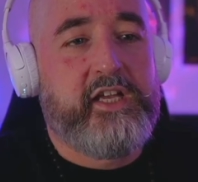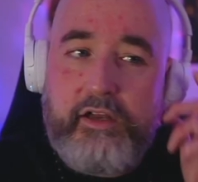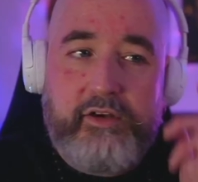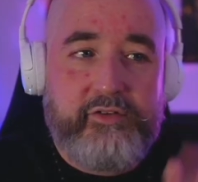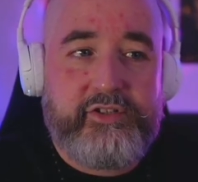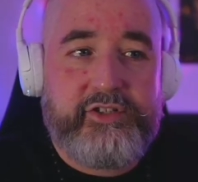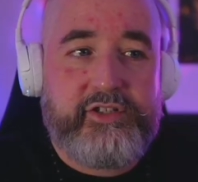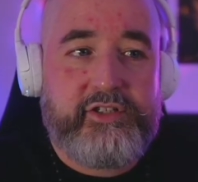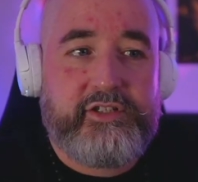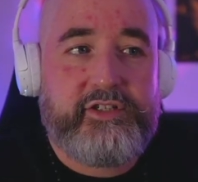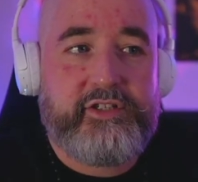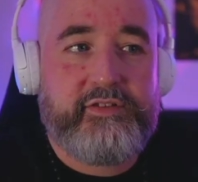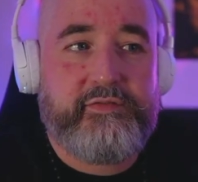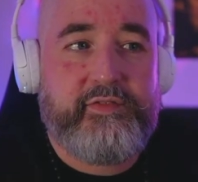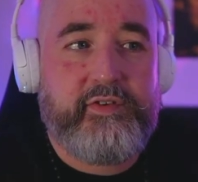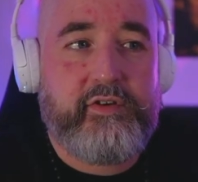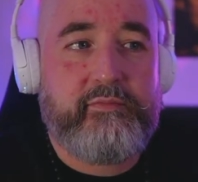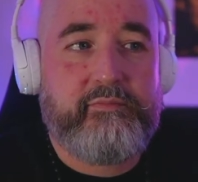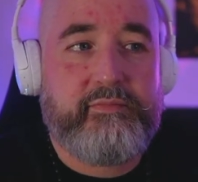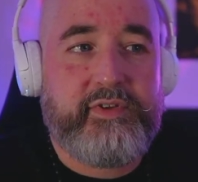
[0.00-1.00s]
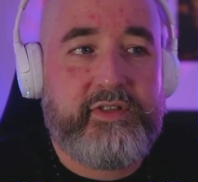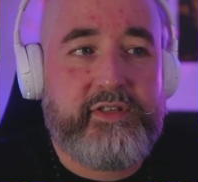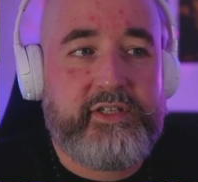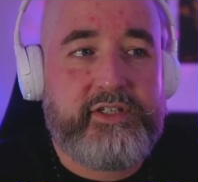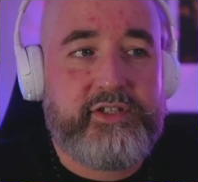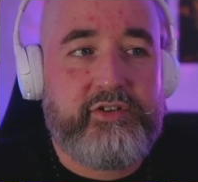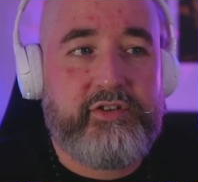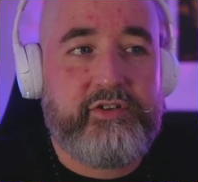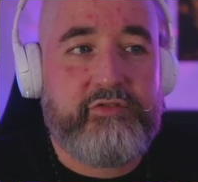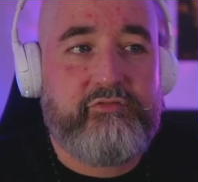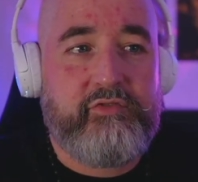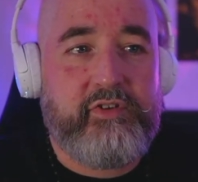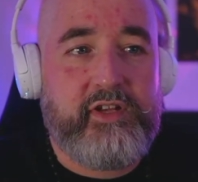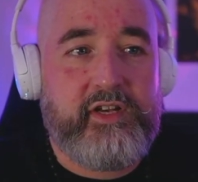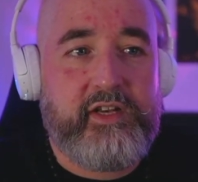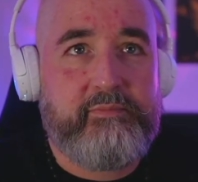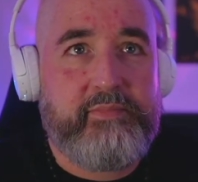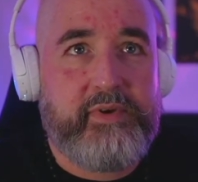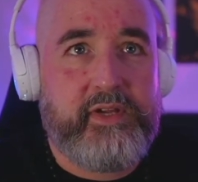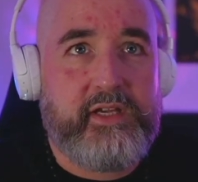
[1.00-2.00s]
I know it's just a film, but this could
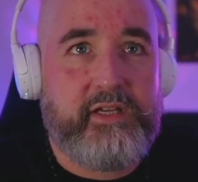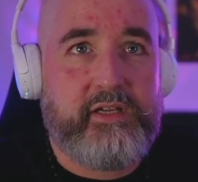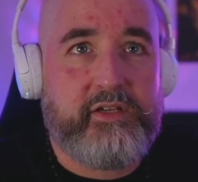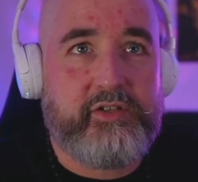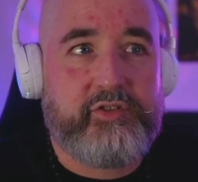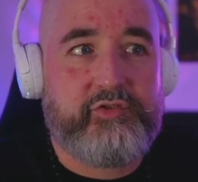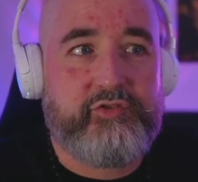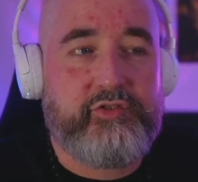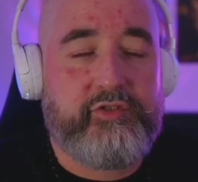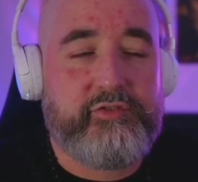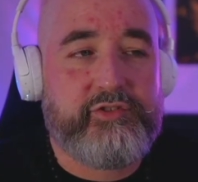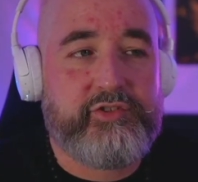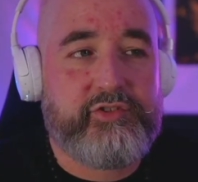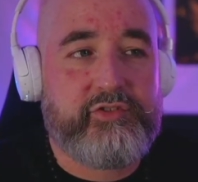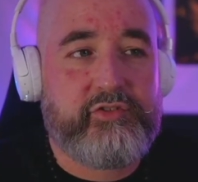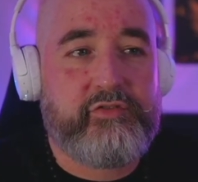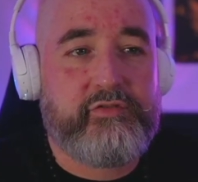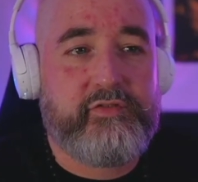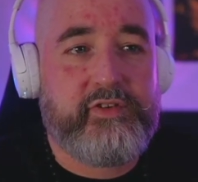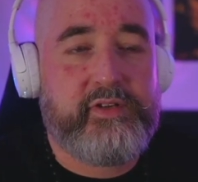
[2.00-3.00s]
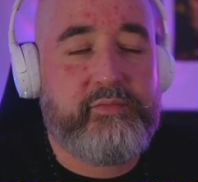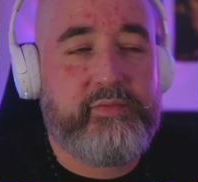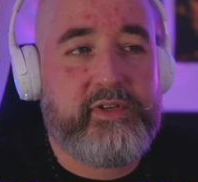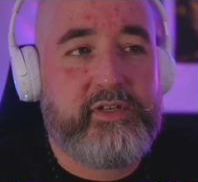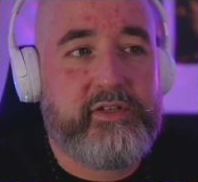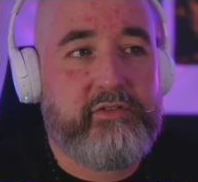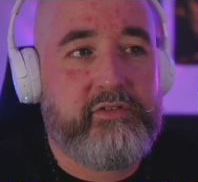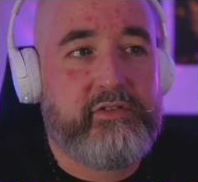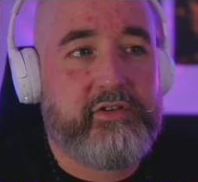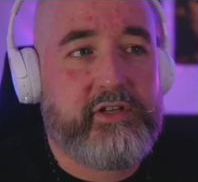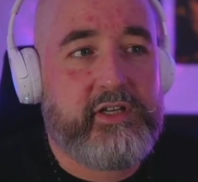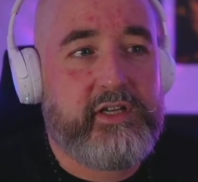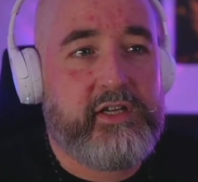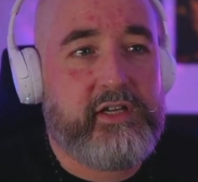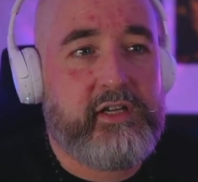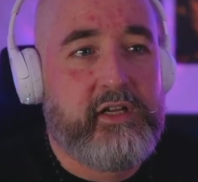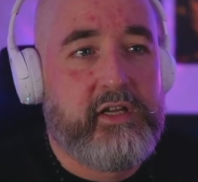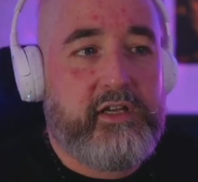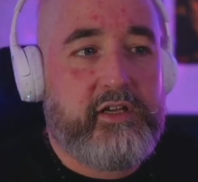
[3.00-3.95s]
really be a true story when you look at it.